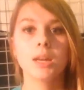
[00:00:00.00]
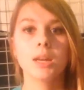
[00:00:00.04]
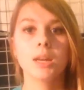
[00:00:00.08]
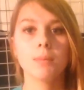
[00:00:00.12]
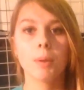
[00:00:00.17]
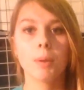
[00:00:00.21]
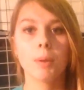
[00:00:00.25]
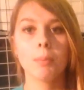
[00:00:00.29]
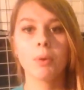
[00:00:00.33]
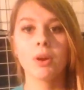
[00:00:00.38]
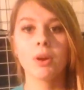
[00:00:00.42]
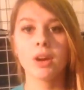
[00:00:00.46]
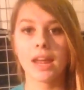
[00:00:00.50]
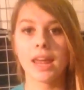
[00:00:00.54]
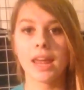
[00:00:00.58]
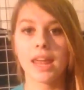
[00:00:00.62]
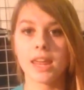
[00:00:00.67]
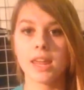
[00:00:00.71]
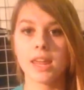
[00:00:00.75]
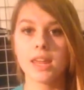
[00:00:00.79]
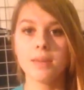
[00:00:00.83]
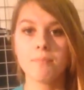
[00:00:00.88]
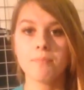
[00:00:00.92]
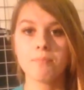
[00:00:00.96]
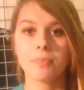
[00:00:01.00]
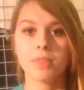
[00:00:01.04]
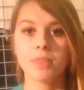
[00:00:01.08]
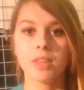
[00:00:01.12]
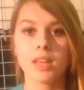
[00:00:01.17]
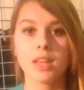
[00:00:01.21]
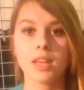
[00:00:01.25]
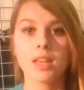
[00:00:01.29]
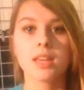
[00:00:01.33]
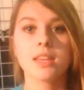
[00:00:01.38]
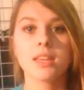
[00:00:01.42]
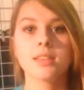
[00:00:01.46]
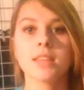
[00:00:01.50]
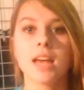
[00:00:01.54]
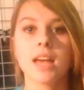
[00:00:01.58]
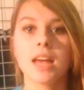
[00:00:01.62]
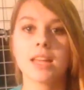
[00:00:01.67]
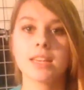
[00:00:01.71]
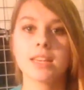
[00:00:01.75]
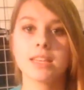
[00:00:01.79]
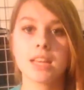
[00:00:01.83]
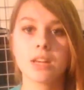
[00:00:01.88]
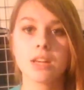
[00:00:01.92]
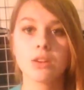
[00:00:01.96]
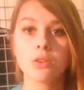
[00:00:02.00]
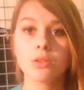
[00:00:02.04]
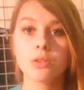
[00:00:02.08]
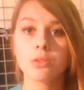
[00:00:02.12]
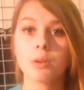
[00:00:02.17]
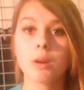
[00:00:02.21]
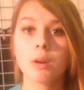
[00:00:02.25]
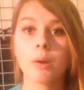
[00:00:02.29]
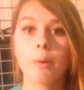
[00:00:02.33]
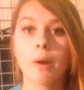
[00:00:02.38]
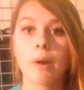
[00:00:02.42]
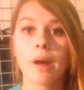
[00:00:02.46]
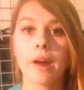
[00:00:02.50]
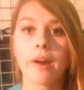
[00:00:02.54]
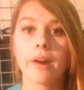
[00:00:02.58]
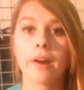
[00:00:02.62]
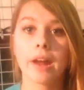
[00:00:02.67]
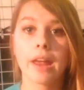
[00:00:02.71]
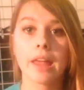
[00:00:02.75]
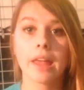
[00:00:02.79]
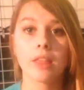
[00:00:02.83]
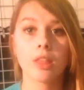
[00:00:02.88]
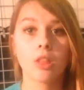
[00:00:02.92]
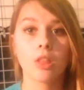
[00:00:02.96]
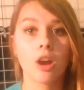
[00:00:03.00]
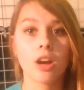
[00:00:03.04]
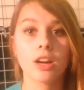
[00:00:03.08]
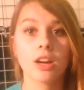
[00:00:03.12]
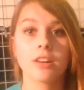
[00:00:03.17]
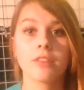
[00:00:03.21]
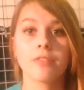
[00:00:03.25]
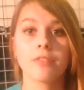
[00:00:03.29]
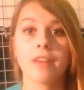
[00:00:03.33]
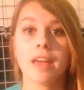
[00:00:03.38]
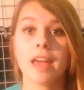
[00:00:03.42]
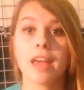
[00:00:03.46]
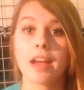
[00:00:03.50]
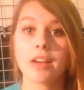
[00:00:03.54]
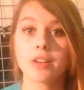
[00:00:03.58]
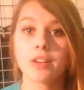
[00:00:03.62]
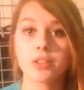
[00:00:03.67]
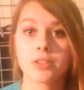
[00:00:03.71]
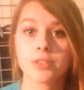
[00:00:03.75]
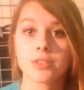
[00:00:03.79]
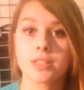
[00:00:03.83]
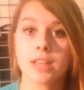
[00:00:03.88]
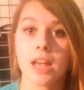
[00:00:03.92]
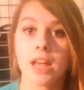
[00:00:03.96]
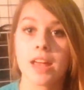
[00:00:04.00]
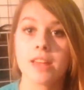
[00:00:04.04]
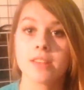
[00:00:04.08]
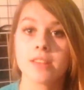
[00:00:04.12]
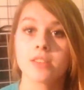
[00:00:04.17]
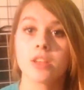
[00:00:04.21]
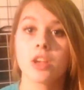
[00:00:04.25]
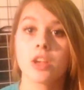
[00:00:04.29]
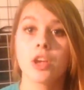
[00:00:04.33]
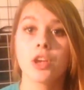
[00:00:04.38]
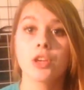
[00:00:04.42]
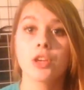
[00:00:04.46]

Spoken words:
Tip number eight is that Degus require a lot of exercise.